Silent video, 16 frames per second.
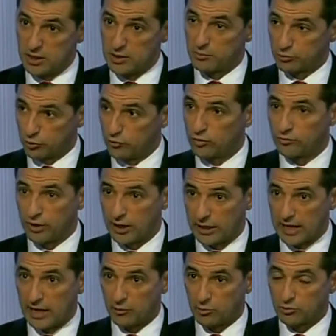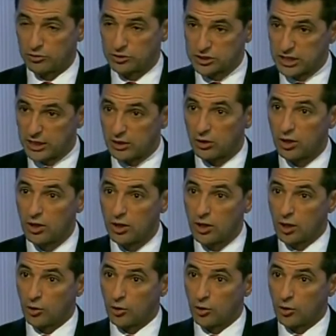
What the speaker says: It's being proven right now in Brazil.